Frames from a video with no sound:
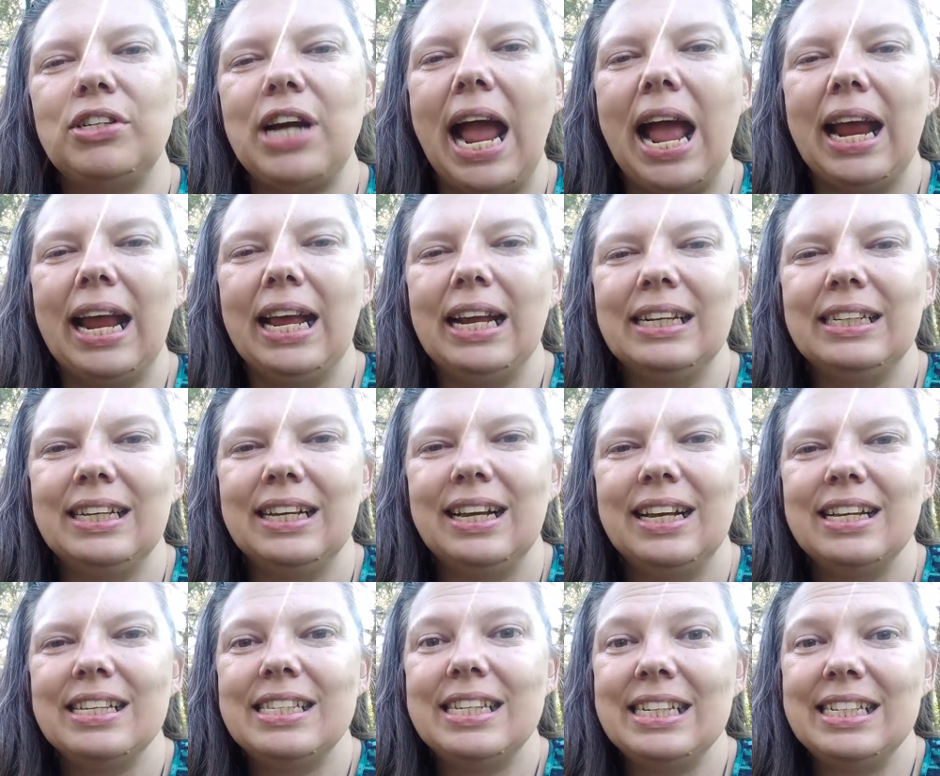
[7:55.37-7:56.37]
Dragon.
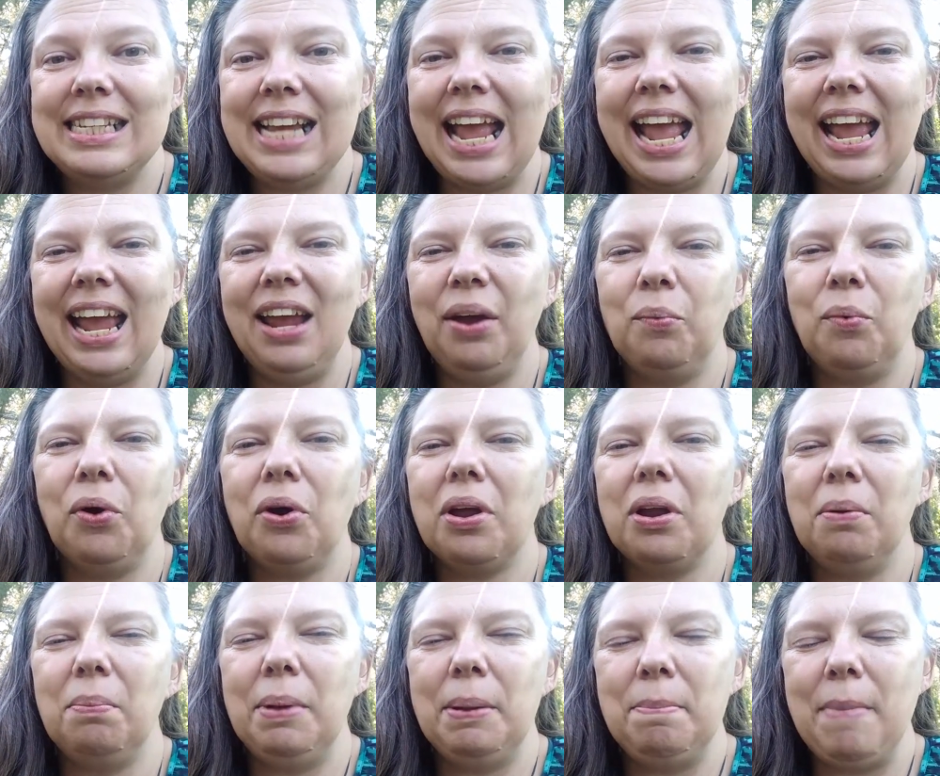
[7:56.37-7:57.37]
Today we're going
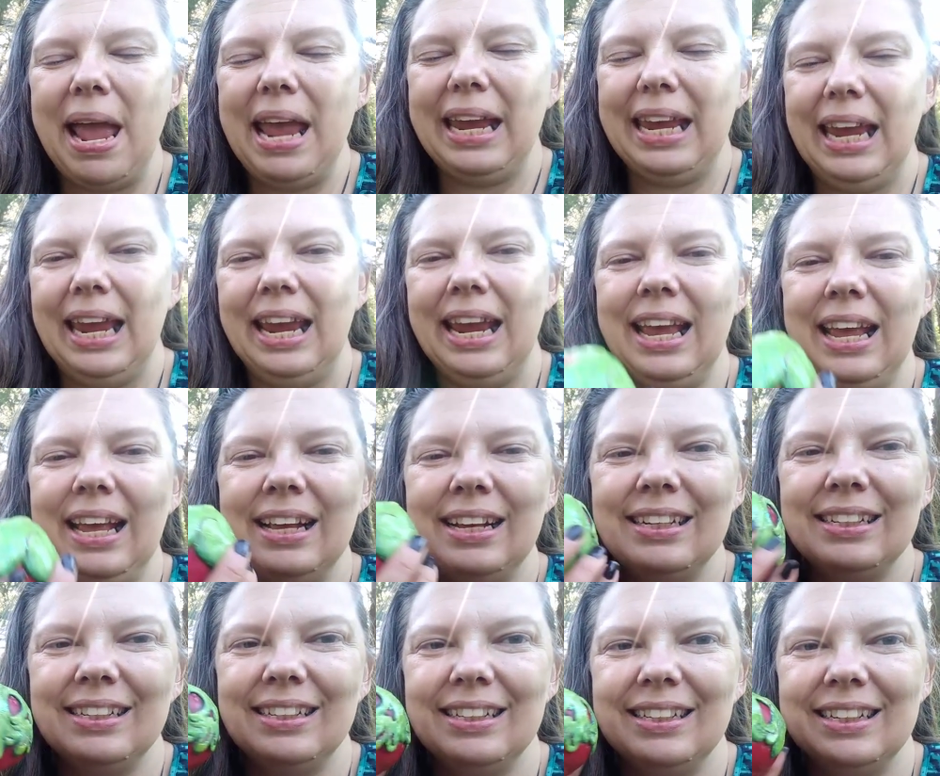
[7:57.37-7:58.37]
to be making a
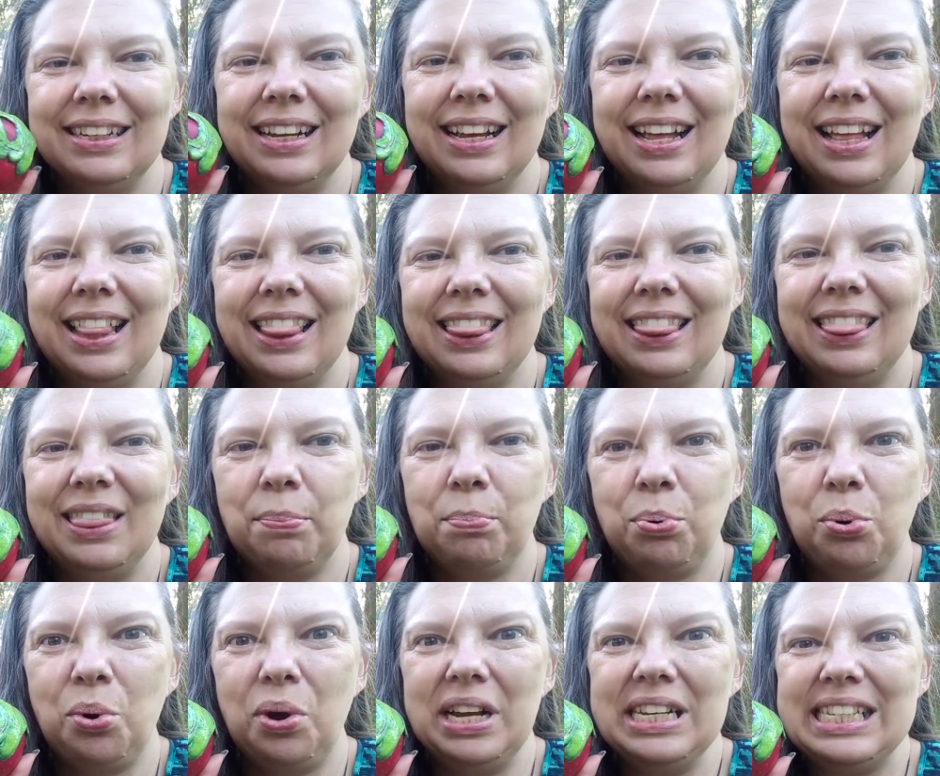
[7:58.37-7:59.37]

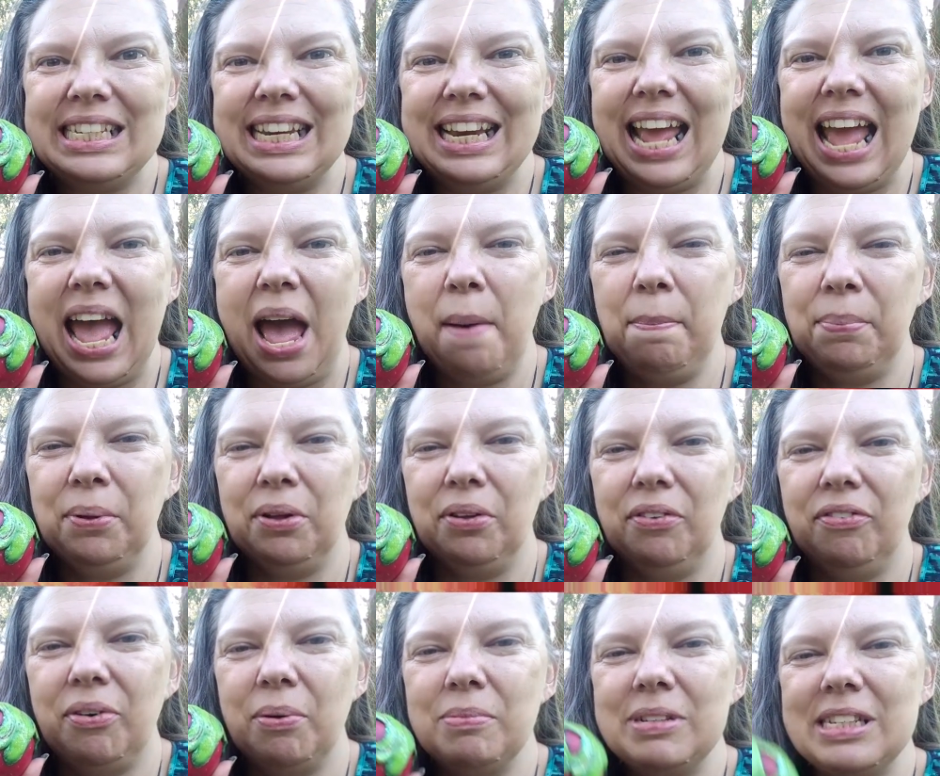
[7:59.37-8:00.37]
Poison Apple from